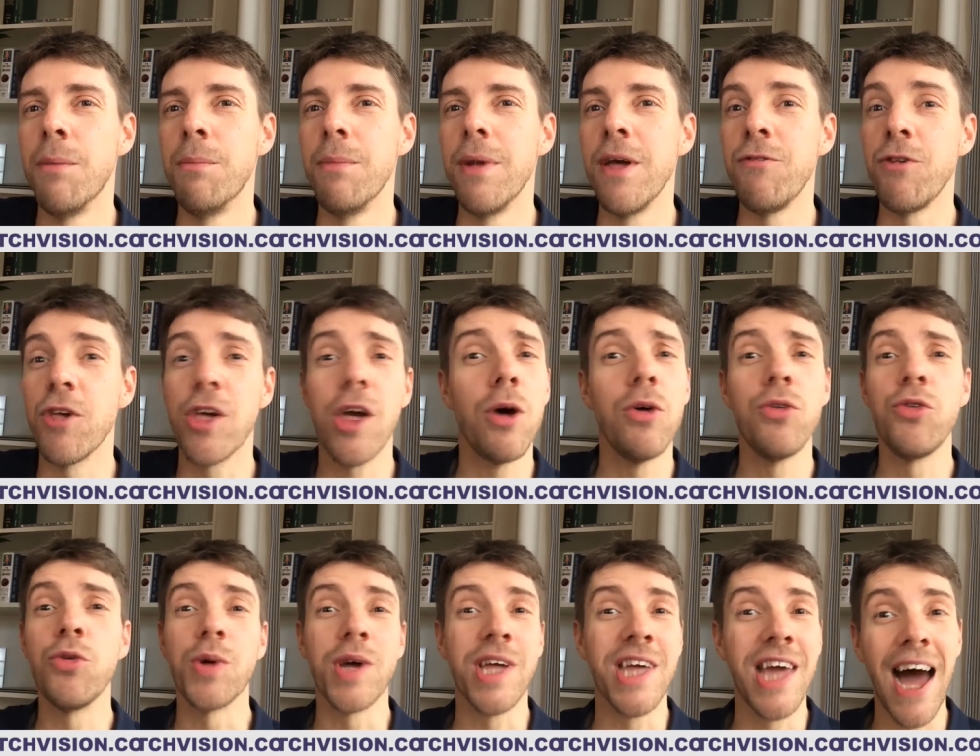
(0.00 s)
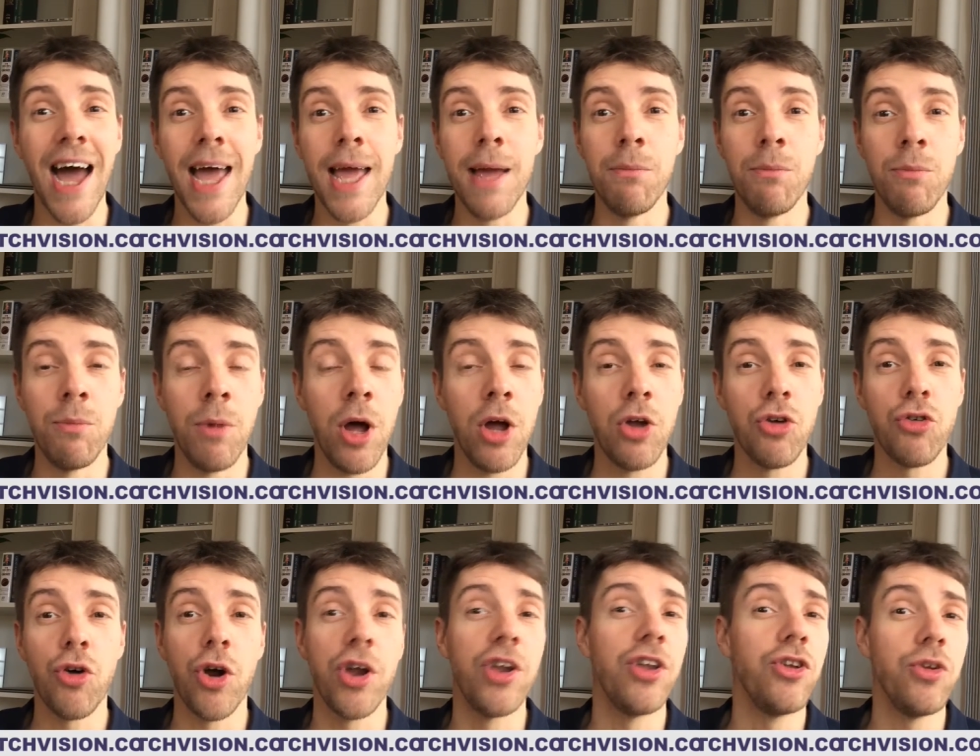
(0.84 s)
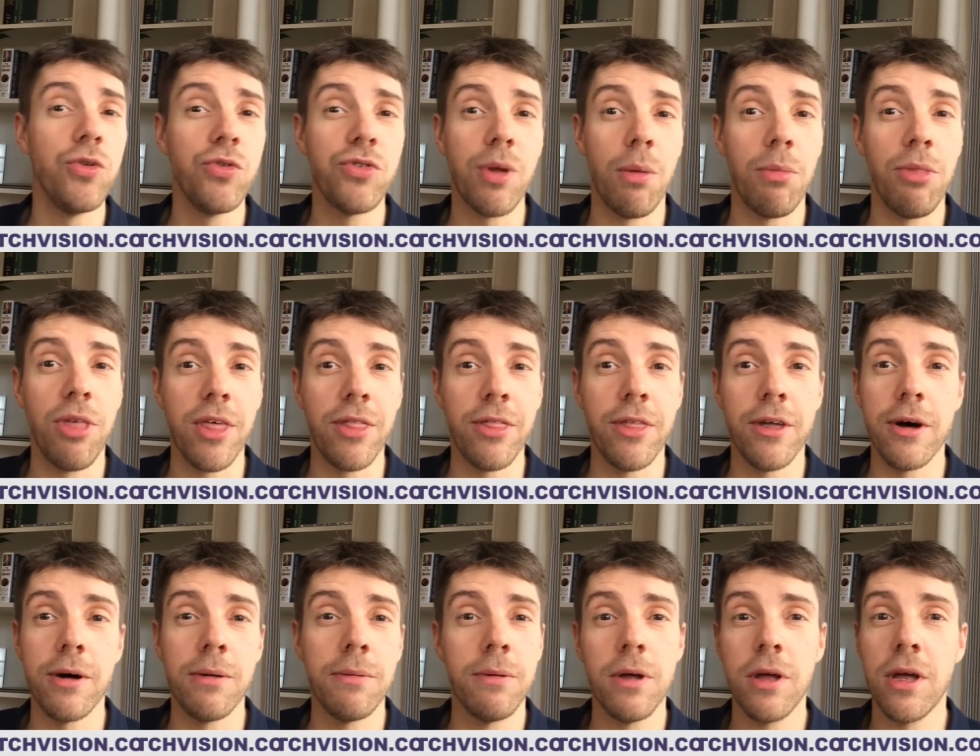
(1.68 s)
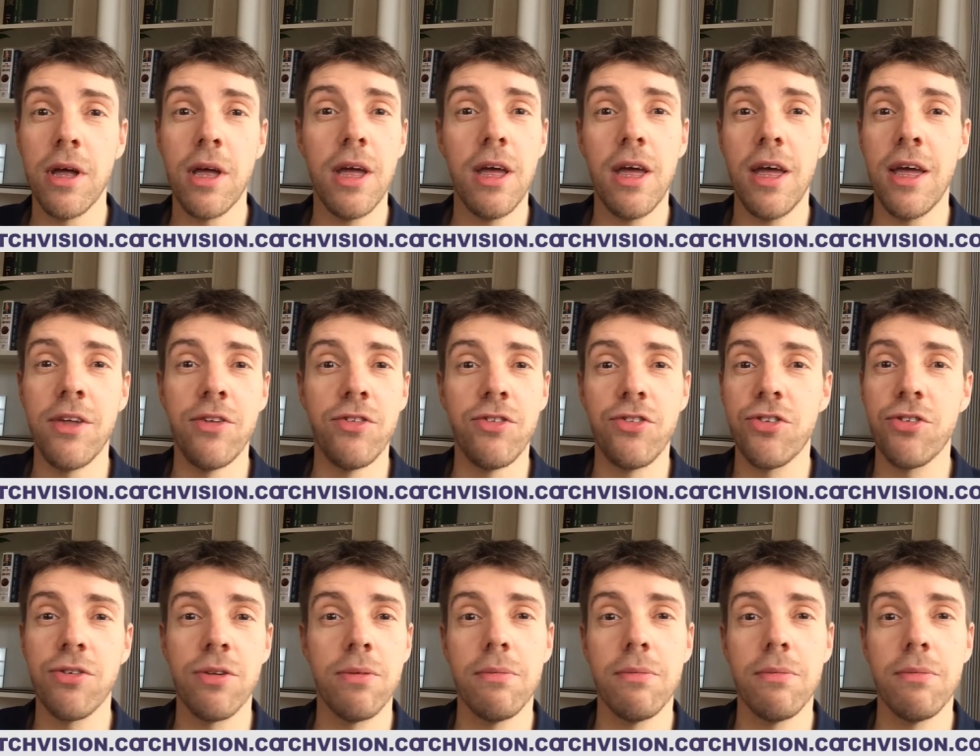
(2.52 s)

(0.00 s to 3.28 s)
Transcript: if you go into a game trying to do something that is